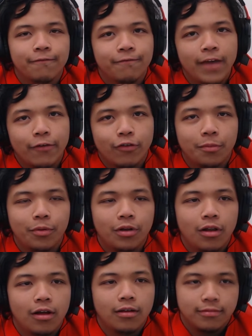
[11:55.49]

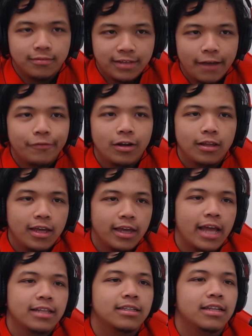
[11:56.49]
favorable definitely
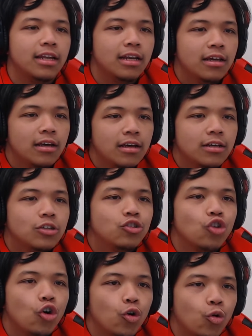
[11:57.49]
against it.
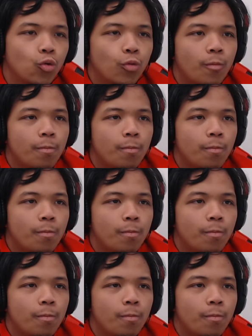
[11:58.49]
So,